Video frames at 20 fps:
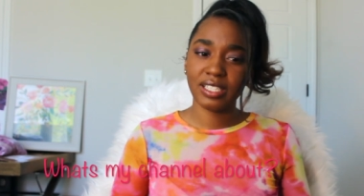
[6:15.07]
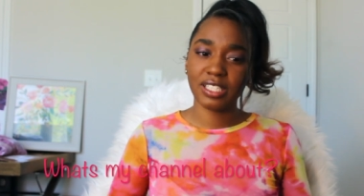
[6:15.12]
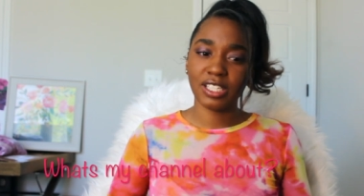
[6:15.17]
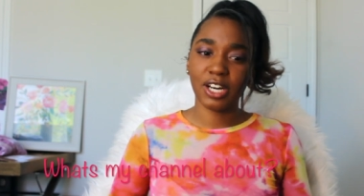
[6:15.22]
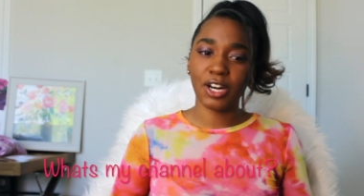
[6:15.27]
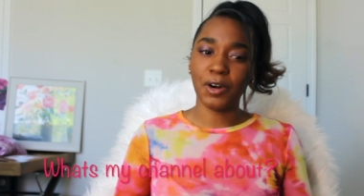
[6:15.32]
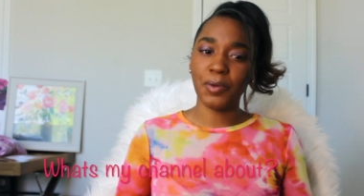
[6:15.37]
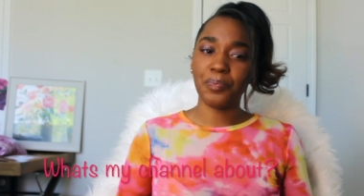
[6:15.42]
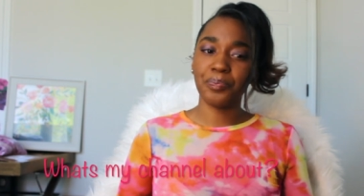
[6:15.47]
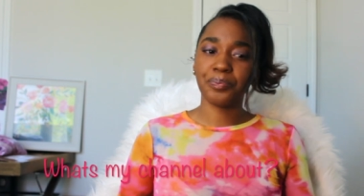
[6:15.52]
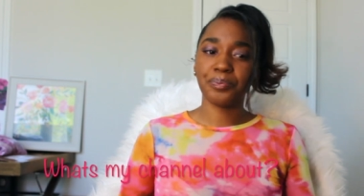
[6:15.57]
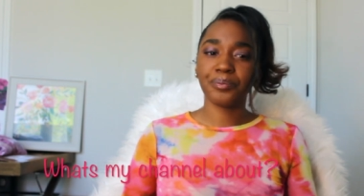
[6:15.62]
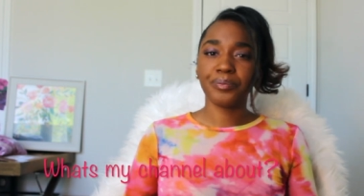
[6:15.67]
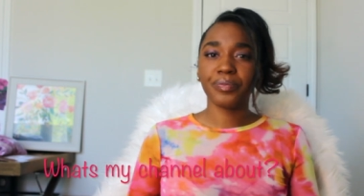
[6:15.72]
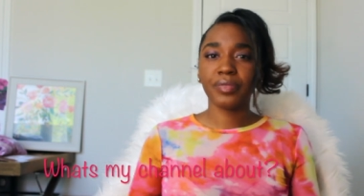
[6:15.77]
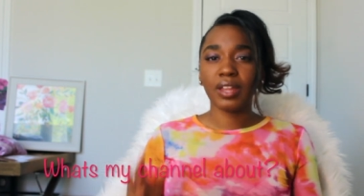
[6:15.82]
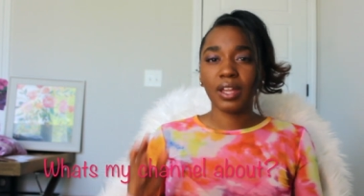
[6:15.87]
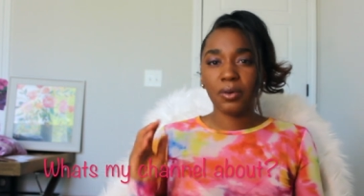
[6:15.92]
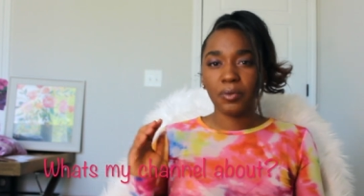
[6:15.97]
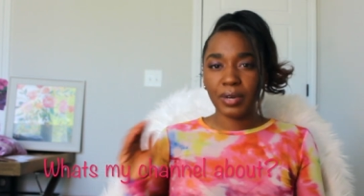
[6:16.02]
So
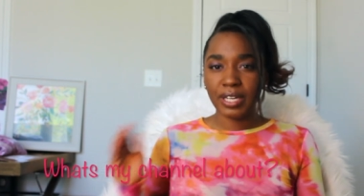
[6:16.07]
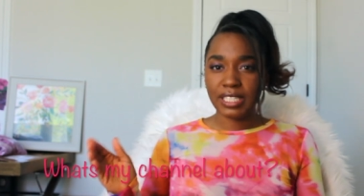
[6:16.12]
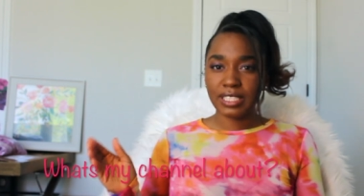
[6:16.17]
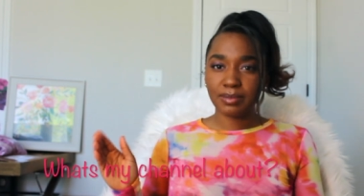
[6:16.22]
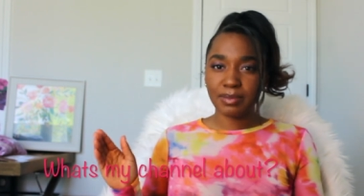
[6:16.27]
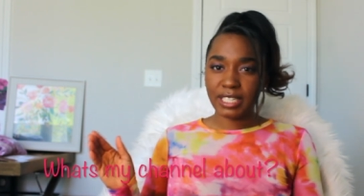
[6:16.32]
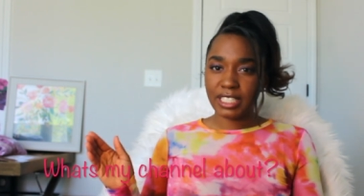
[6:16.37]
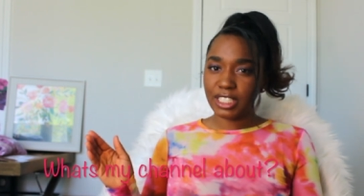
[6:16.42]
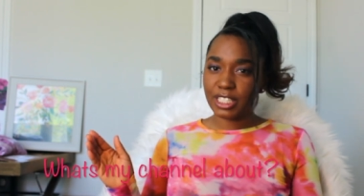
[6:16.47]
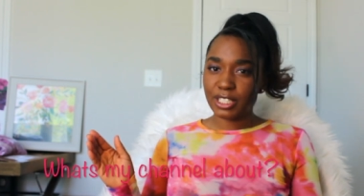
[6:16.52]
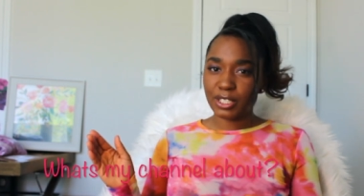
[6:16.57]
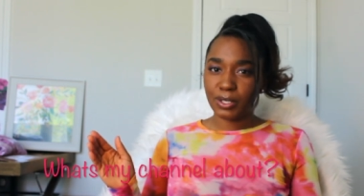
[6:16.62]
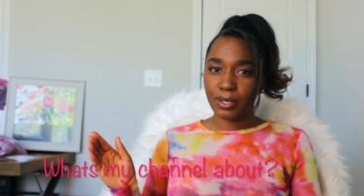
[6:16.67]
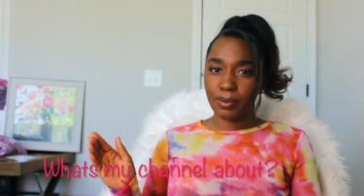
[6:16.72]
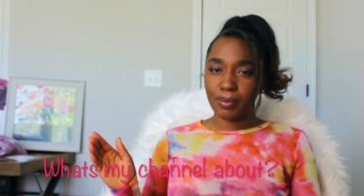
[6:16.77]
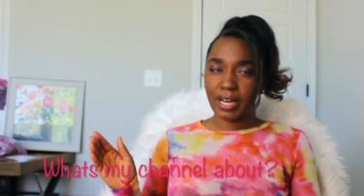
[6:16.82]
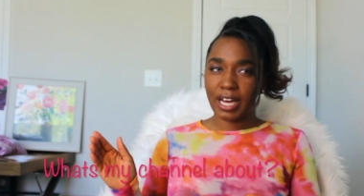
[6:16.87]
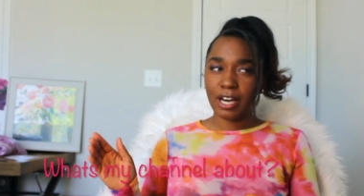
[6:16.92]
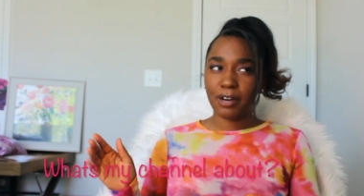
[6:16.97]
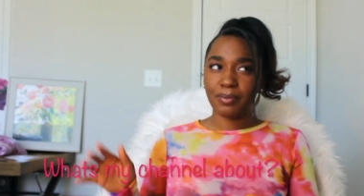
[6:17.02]
what is my
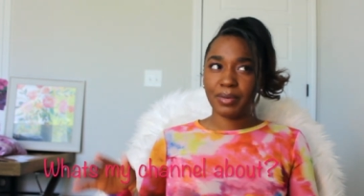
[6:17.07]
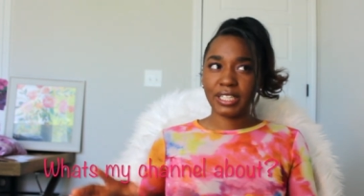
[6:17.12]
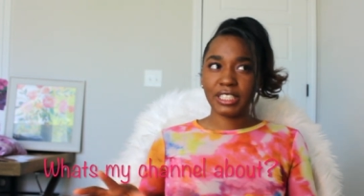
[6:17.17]
channel about?